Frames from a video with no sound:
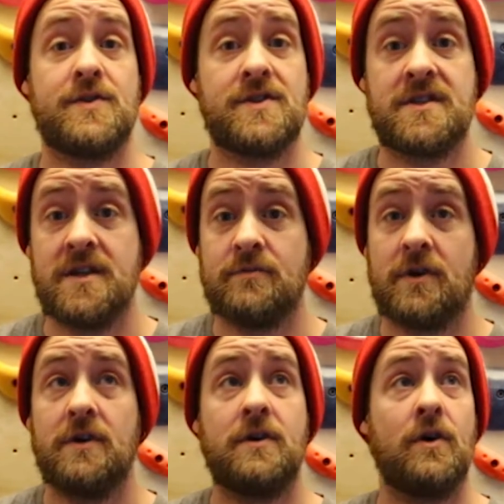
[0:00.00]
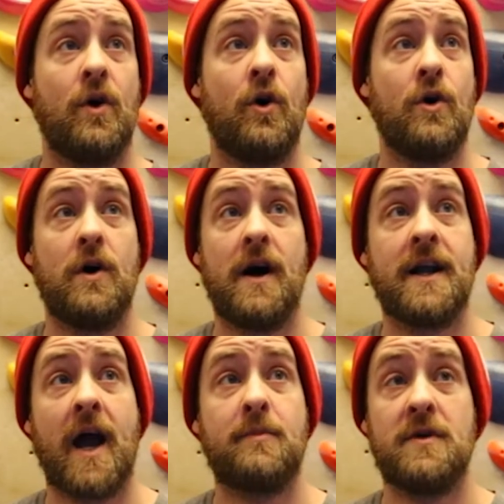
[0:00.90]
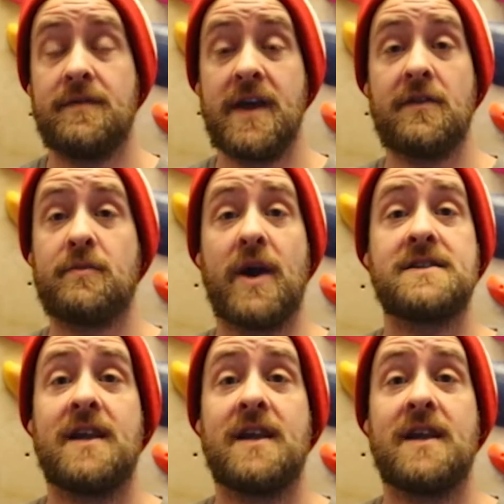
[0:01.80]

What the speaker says: Synrock, or a couple of the other brands.